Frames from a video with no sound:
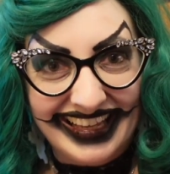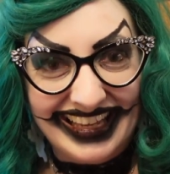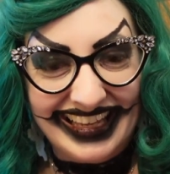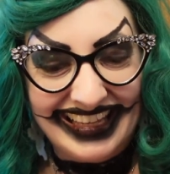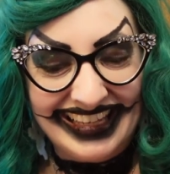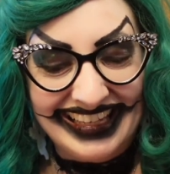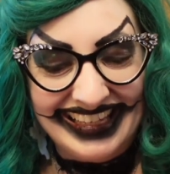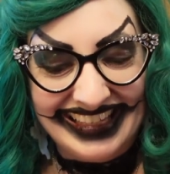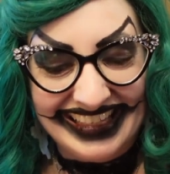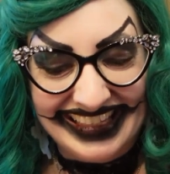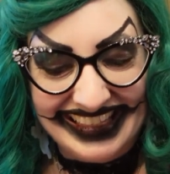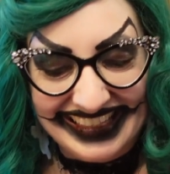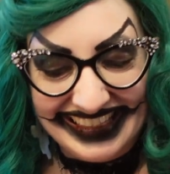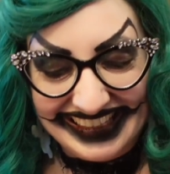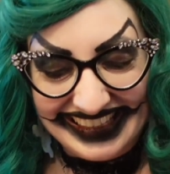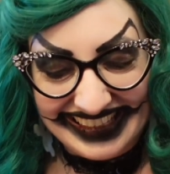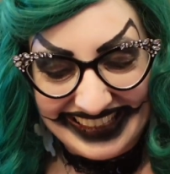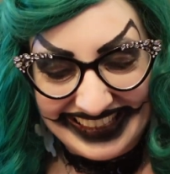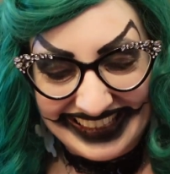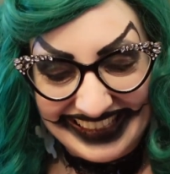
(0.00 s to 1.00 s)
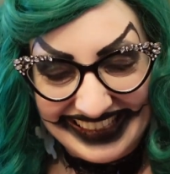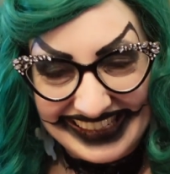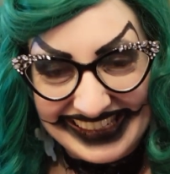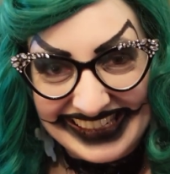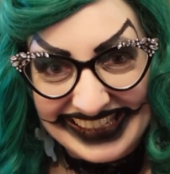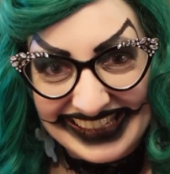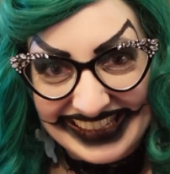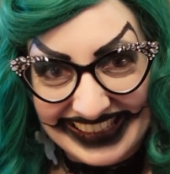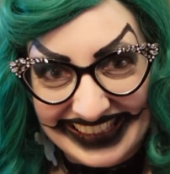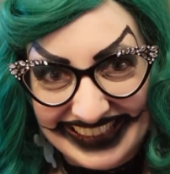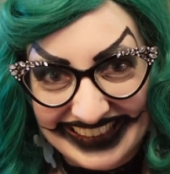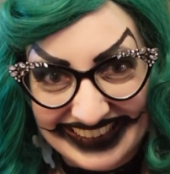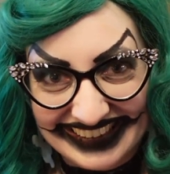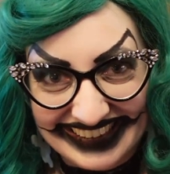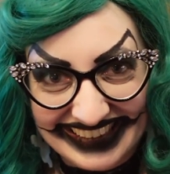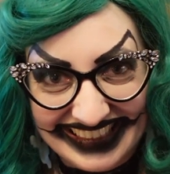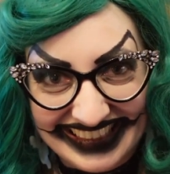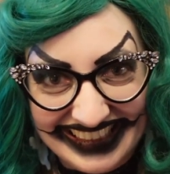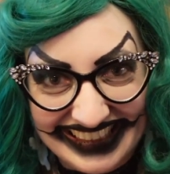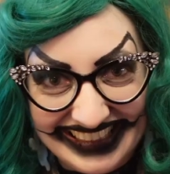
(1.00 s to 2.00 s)
And here
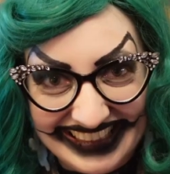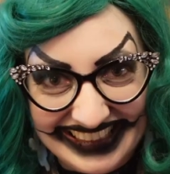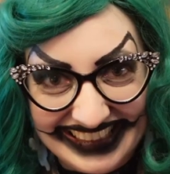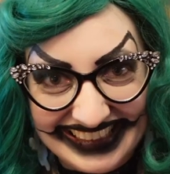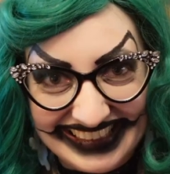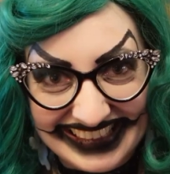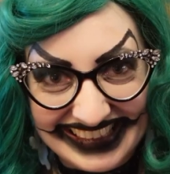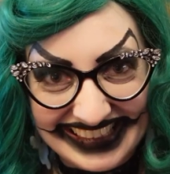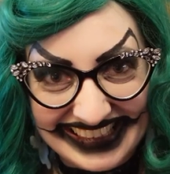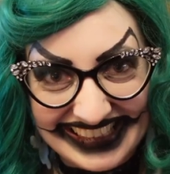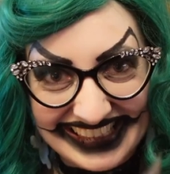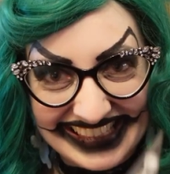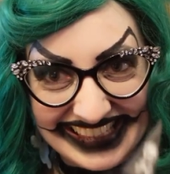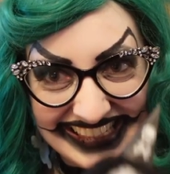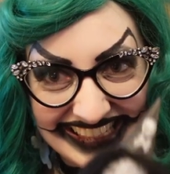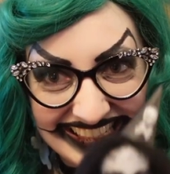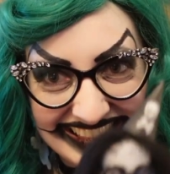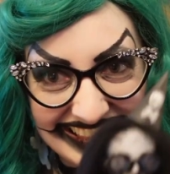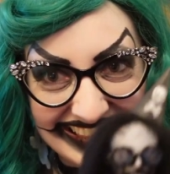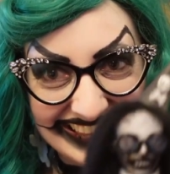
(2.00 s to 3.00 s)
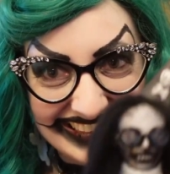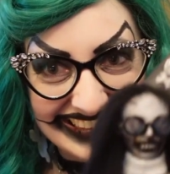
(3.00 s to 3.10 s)
he is.